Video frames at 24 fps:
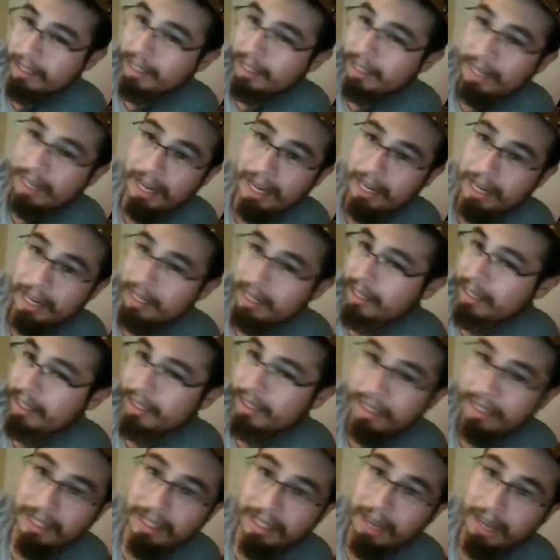the 90s,
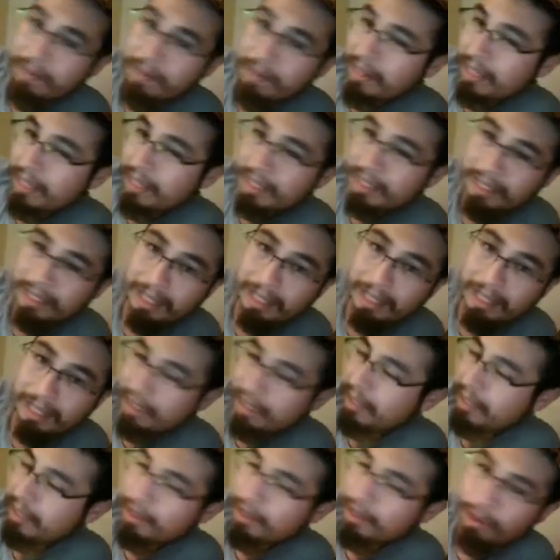the 70s, the
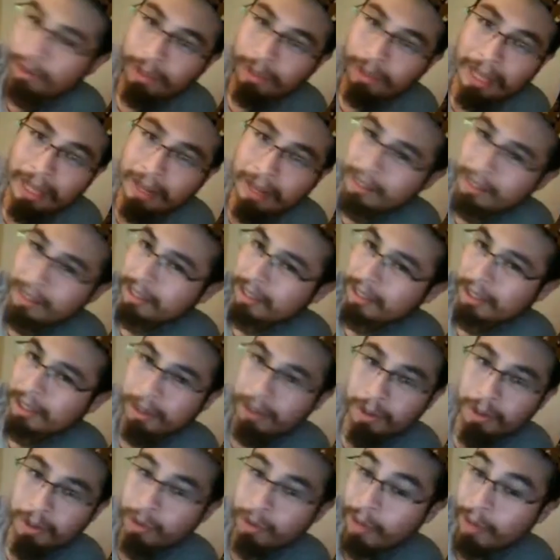60s, the 2000s, the
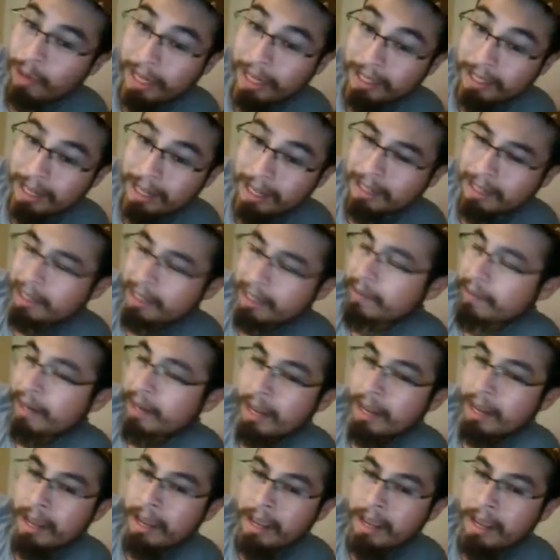2010s even,
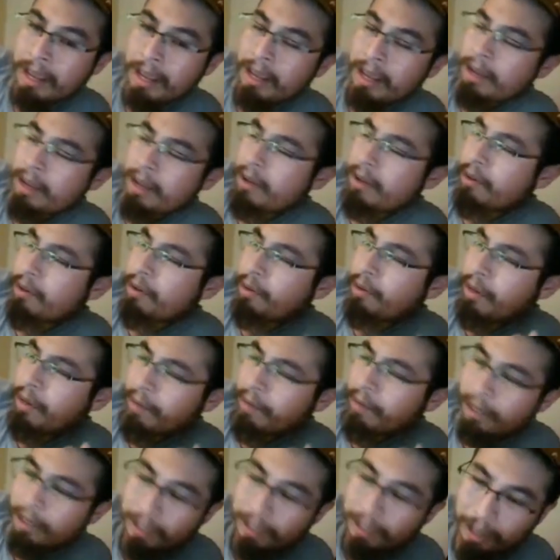we have
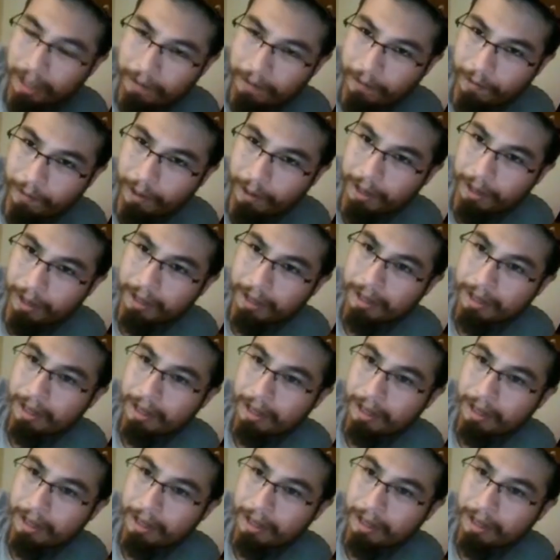all suffered.